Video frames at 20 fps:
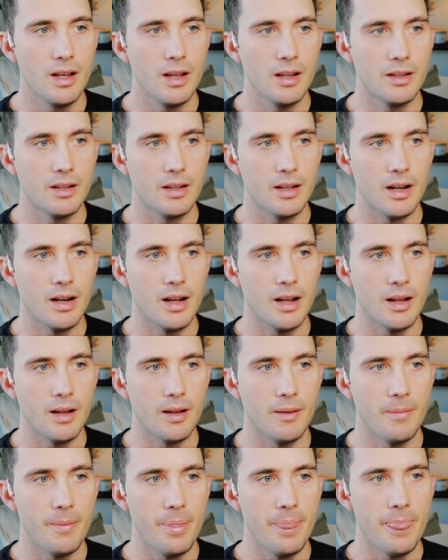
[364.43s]
It's going
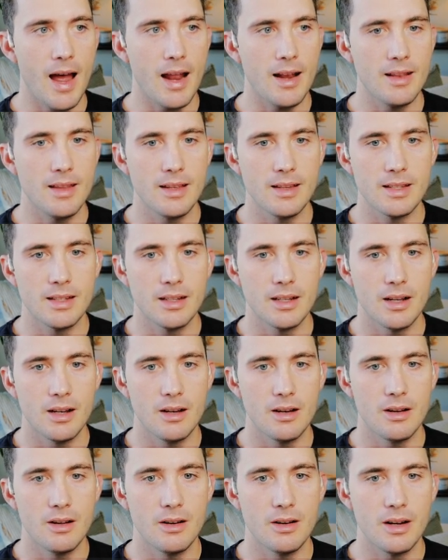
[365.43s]
to this
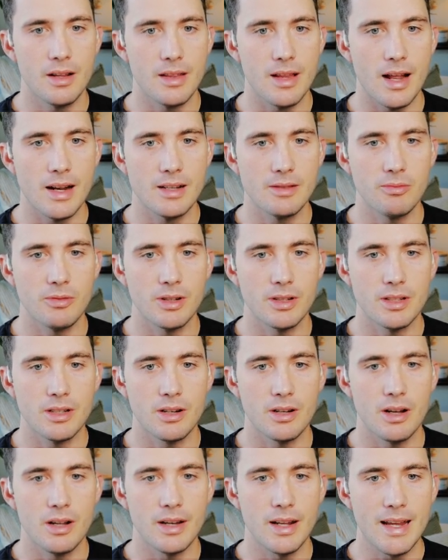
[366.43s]
code. And that's what's
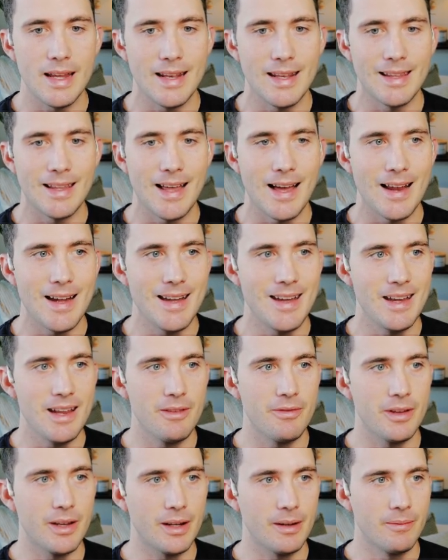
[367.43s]
called inline
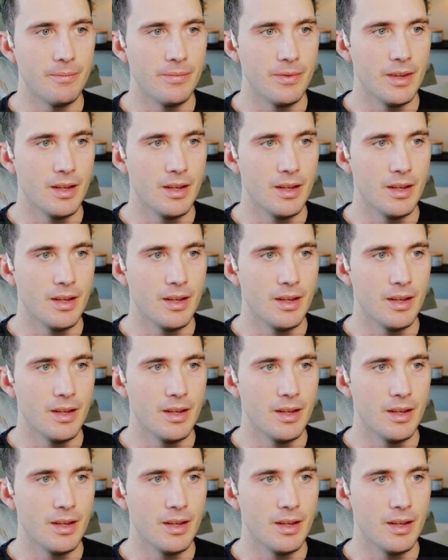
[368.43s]
diffing.